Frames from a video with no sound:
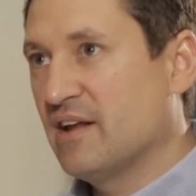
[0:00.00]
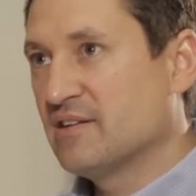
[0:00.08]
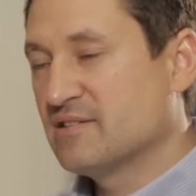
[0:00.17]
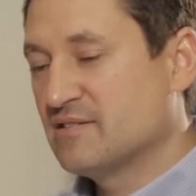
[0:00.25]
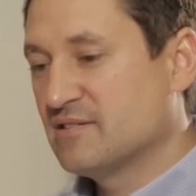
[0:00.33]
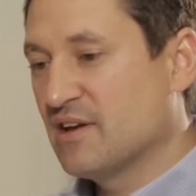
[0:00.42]

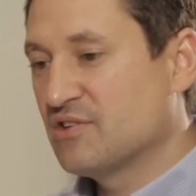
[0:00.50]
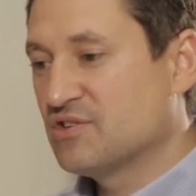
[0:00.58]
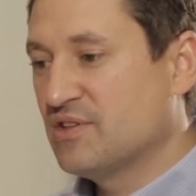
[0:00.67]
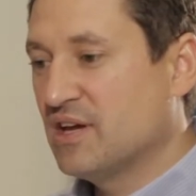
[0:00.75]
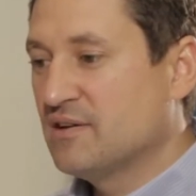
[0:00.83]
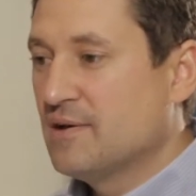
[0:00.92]
is
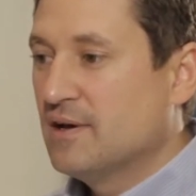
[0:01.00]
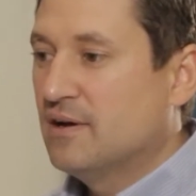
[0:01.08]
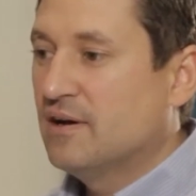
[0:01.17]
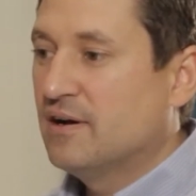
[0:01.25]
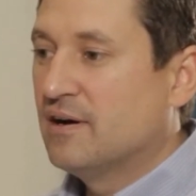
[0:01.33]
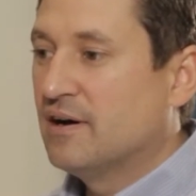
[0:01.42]
such that
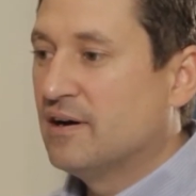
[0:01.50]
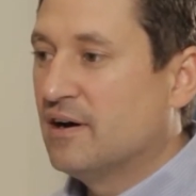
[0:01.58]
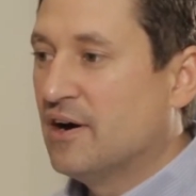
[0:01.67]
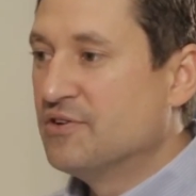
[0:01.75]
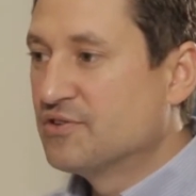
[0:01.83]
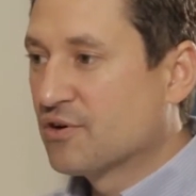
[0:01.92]

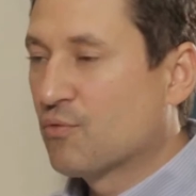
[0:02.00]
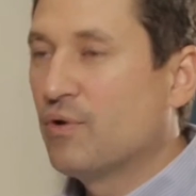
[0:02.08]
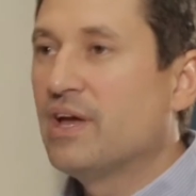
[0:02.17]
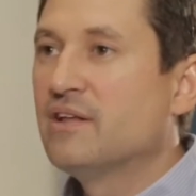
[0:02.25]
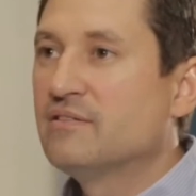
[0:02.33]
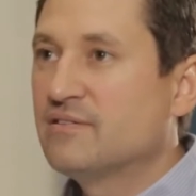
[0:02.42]
under
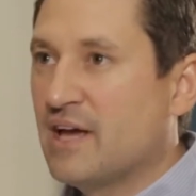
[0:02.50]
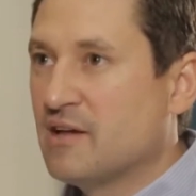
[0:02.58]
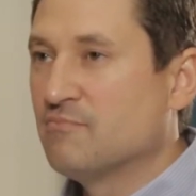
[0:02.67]
wind and